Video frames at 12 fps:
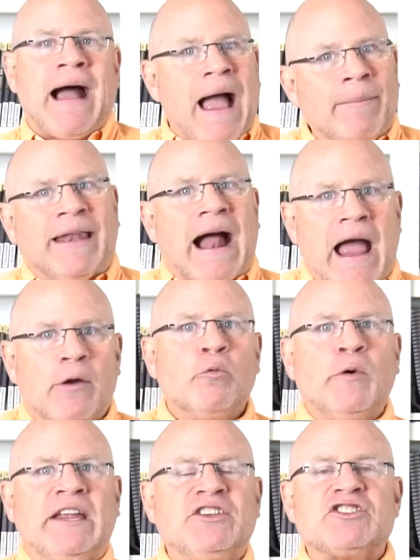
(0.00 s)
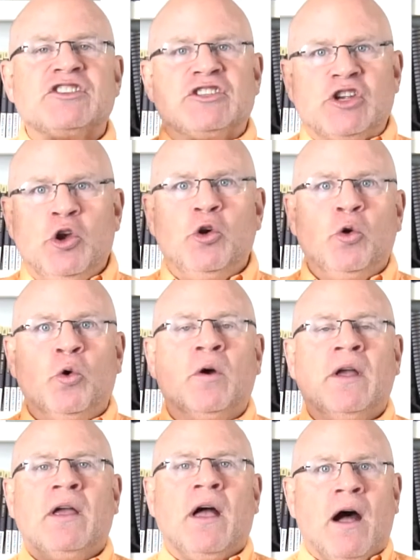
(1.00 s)
I mean, I reached two
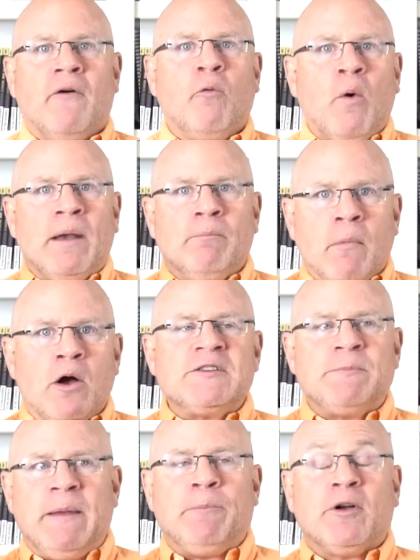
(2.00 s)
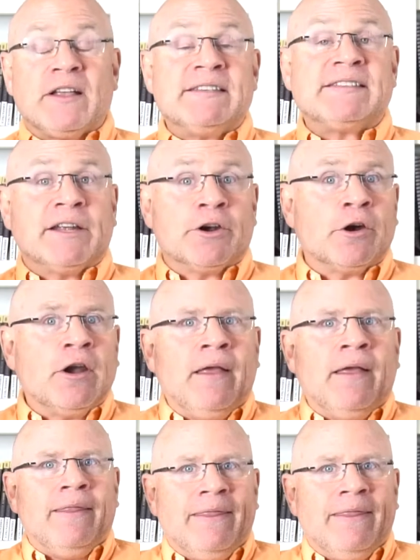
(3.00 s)
of what most people consider